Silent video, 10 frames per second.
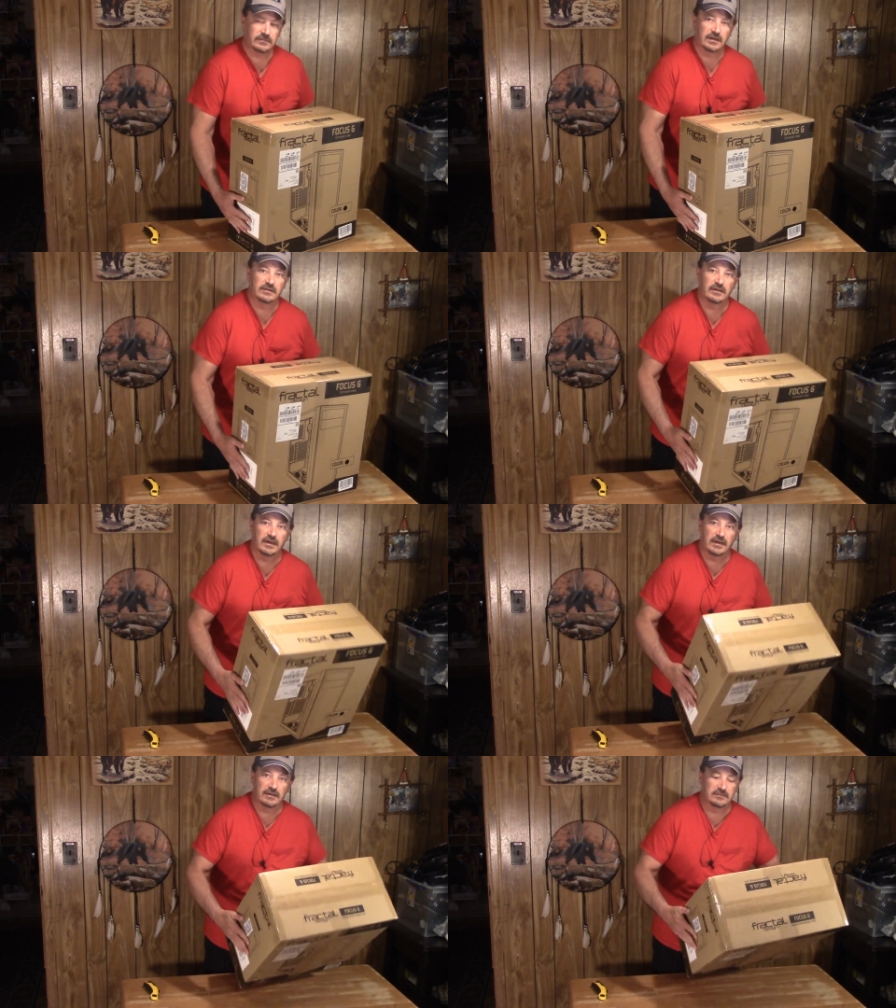They
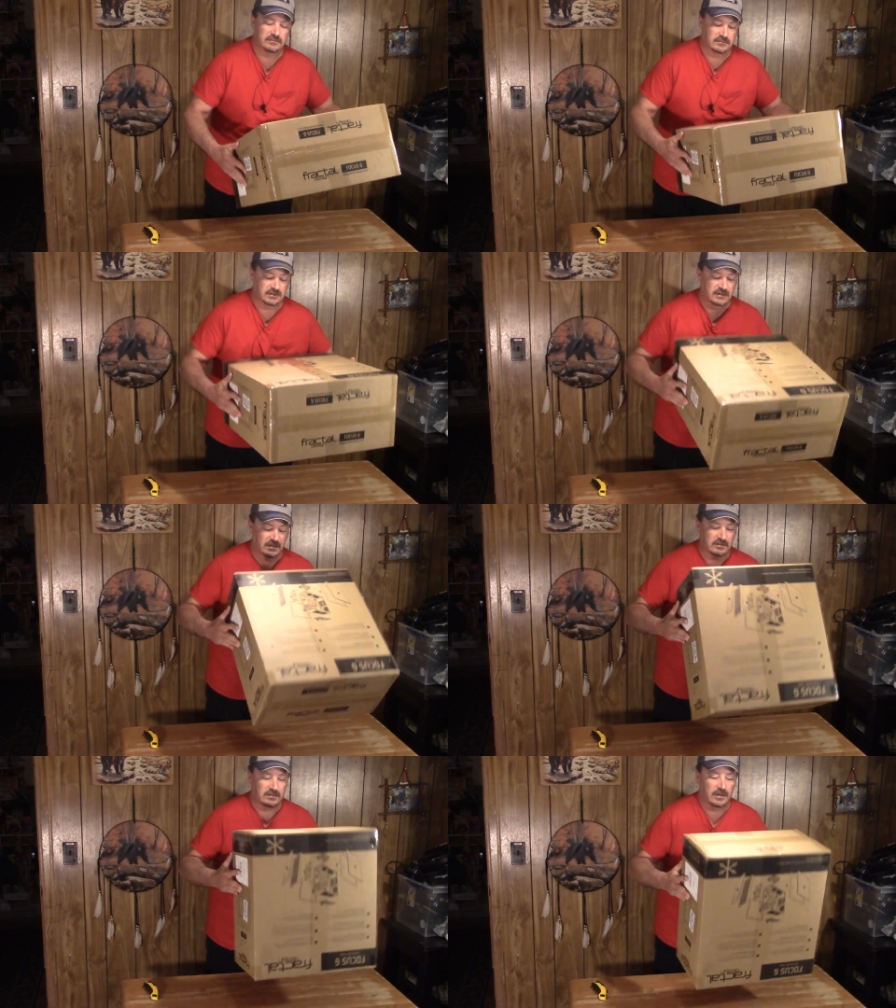say to
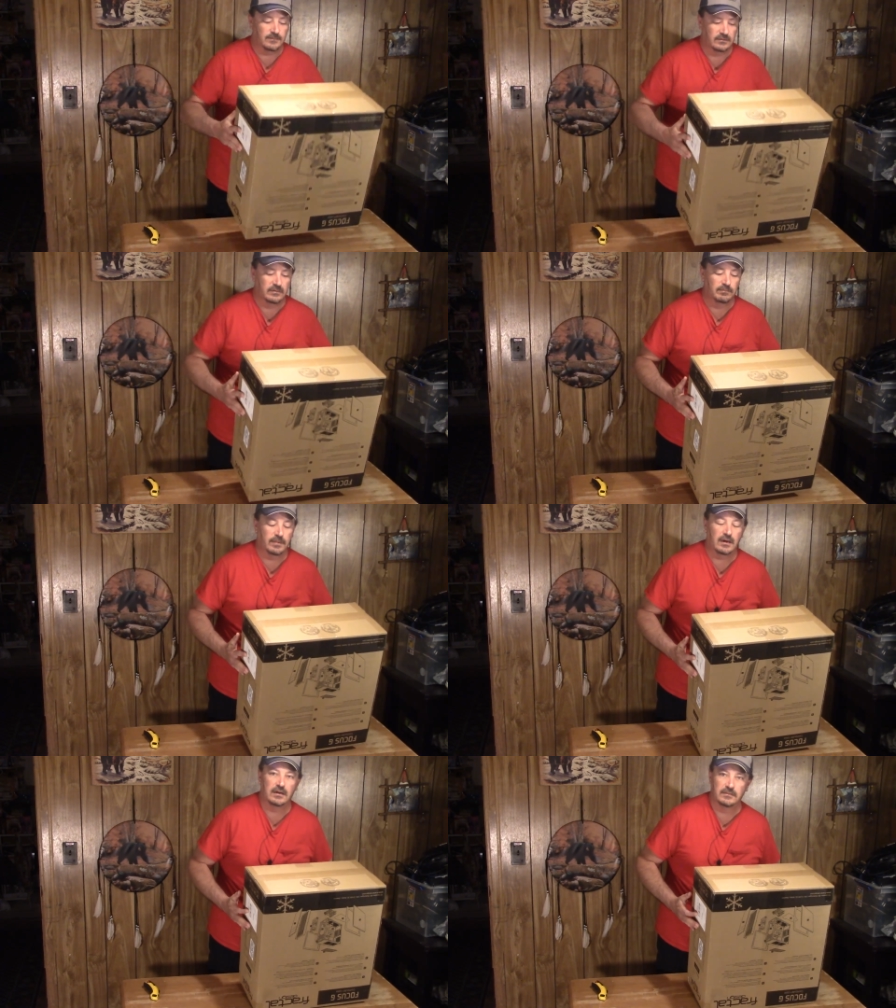cut the tape on the
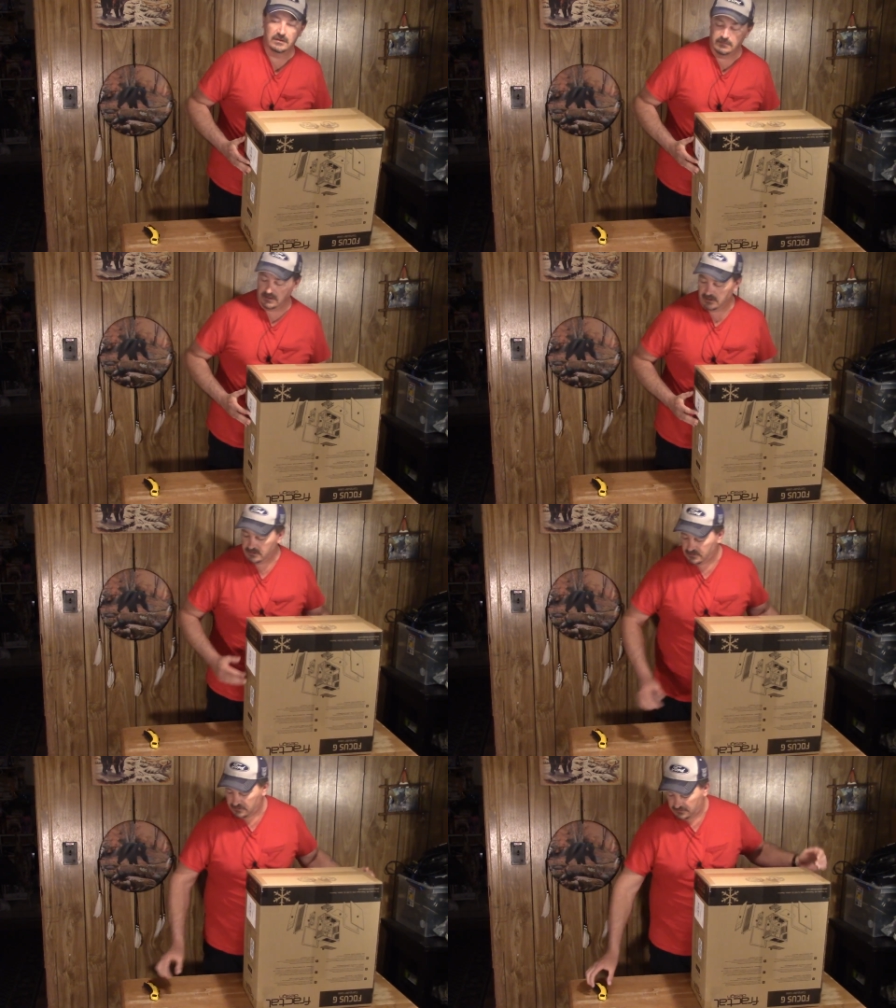bottom of the
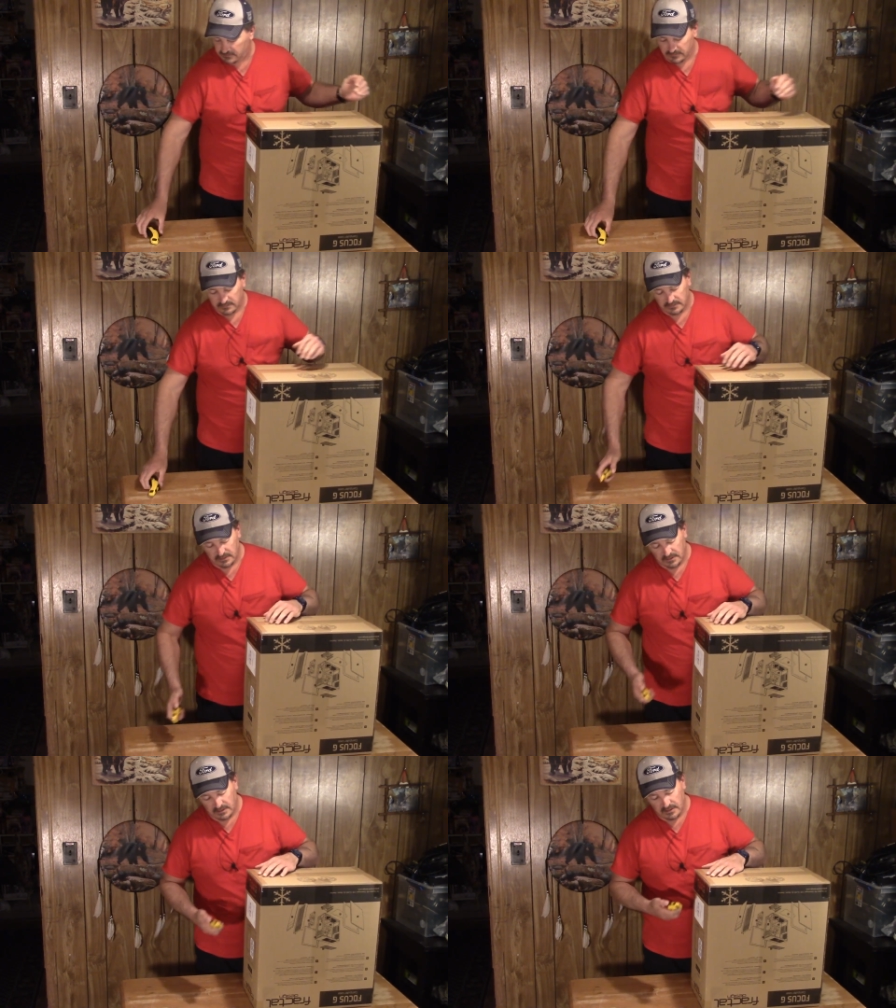box
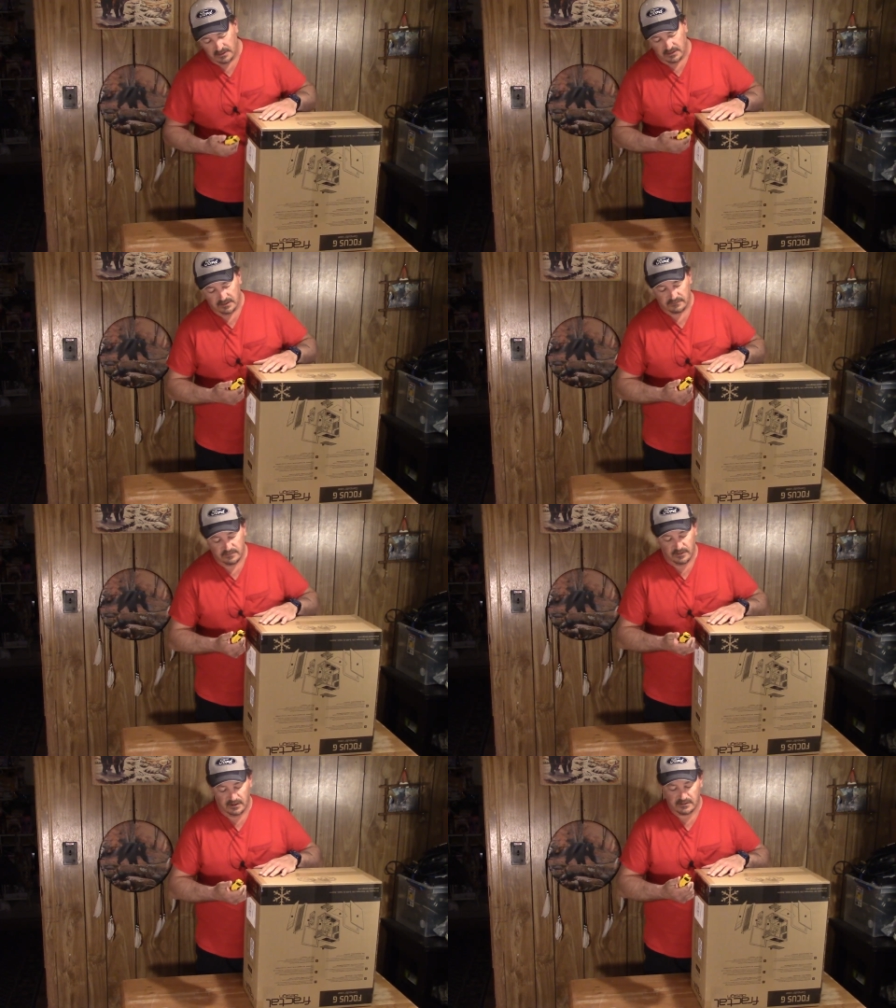lift the
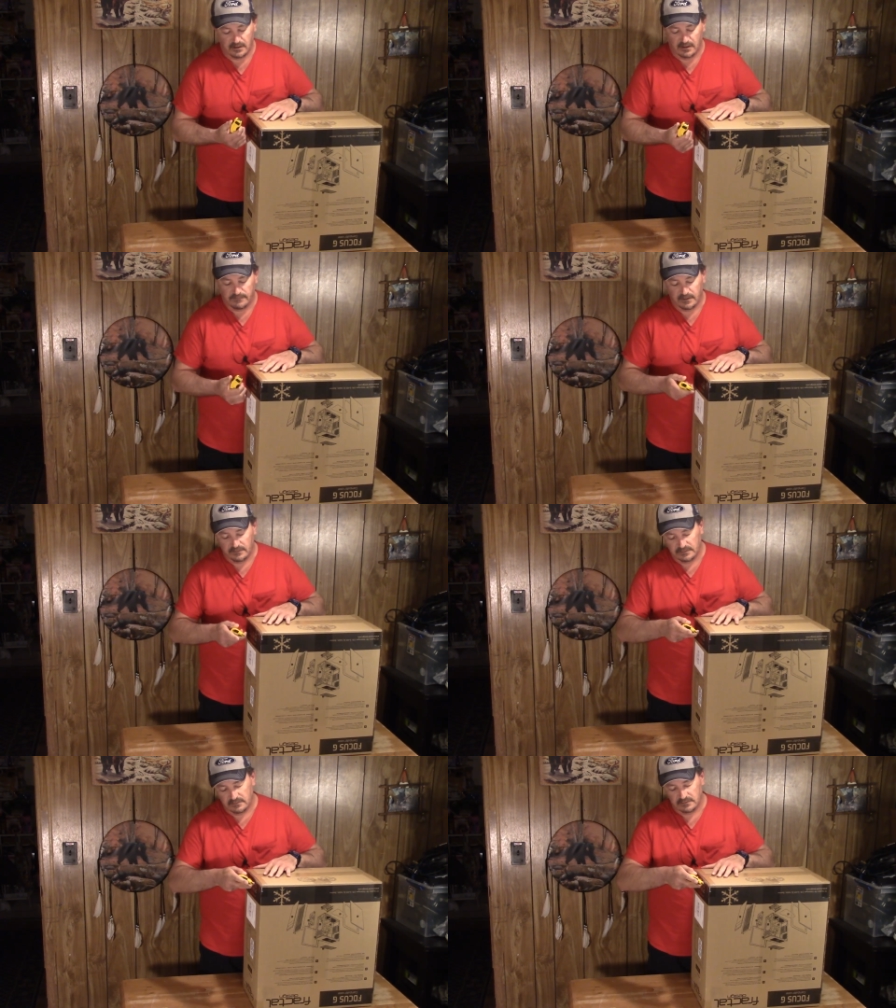box off
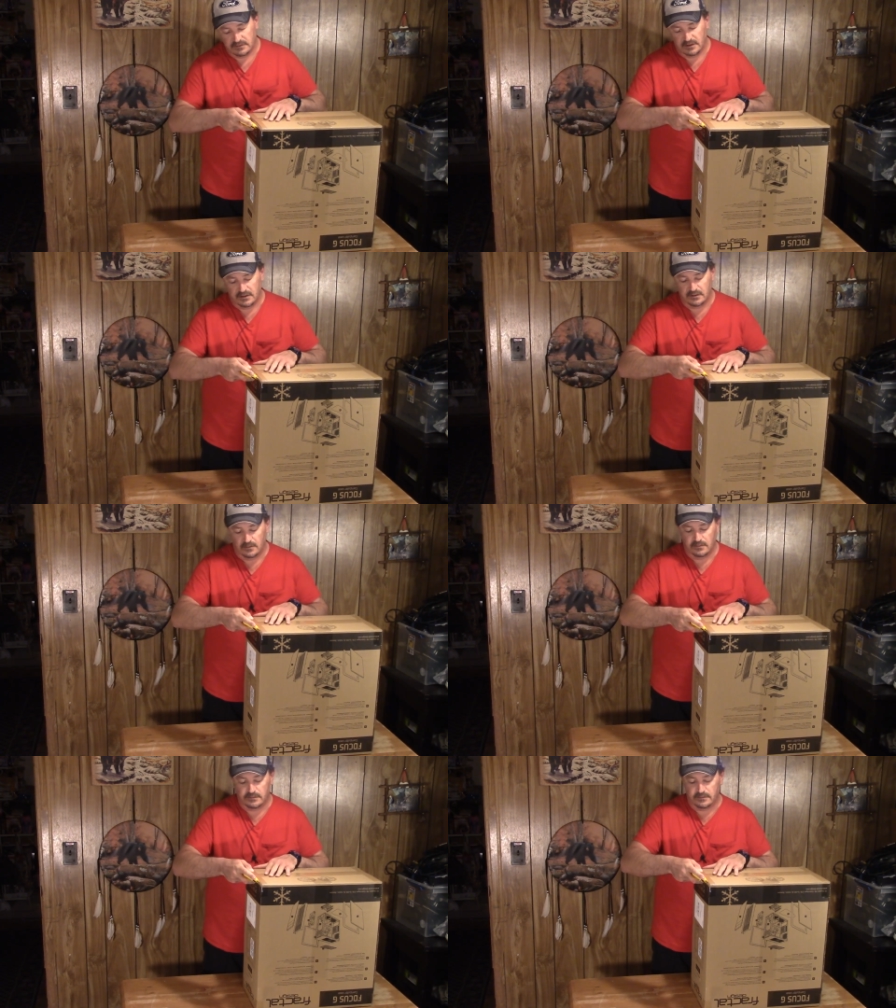of it instead of
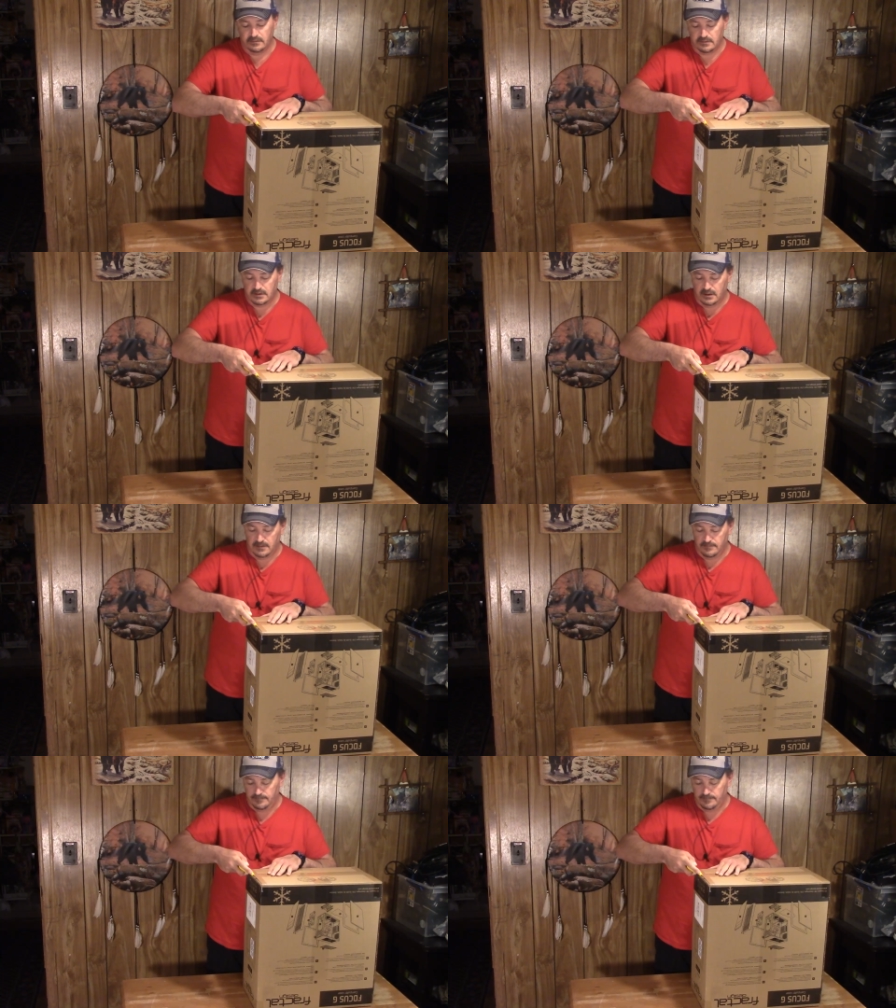doing through the top.